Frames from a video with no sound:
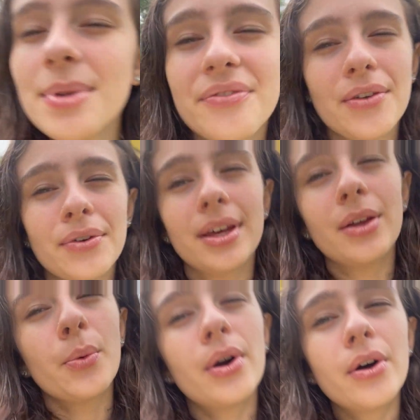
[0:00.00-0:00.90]
my favorite thing in
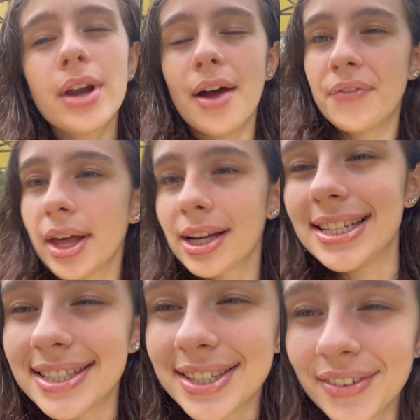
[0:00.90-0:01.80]
the world. I feel like I
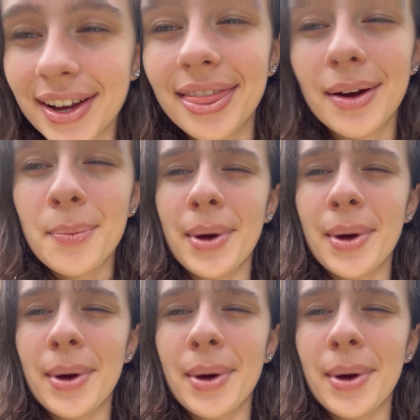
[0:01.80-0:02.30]
still could look